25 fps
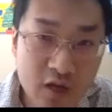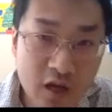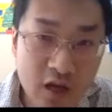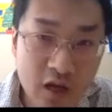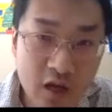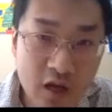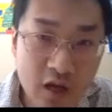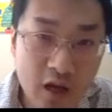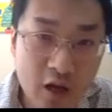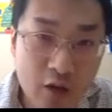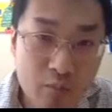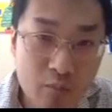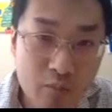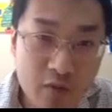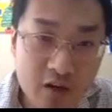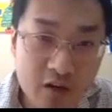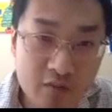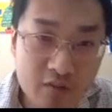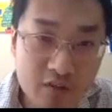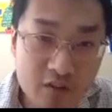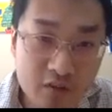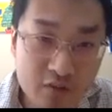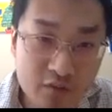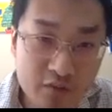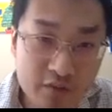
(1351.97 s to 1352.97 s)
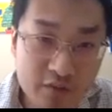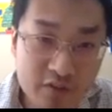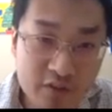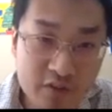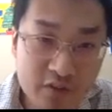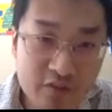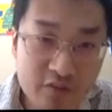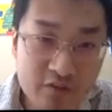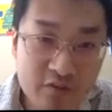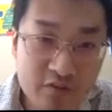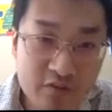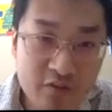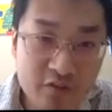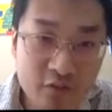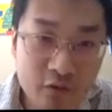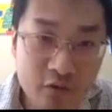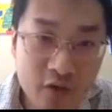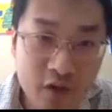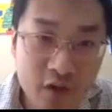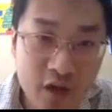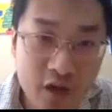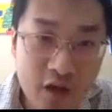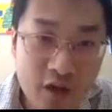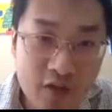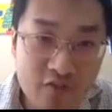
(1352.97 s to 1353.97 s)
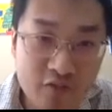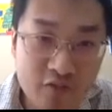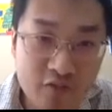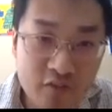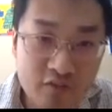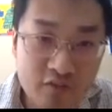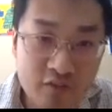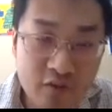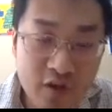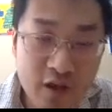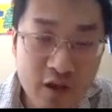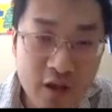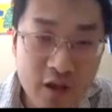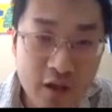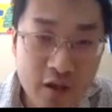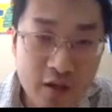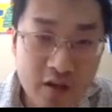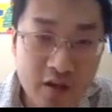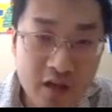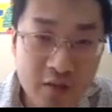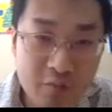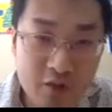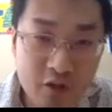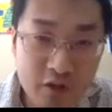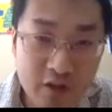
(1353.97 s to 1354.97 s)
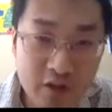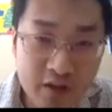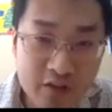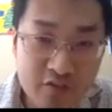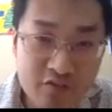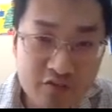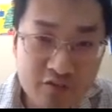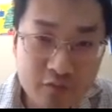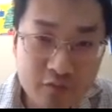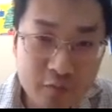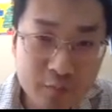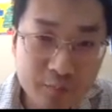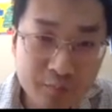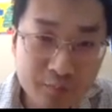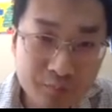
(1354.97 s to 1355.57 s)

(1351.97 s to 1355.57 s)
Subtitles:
a higher Malliavin derivative for f of capital F.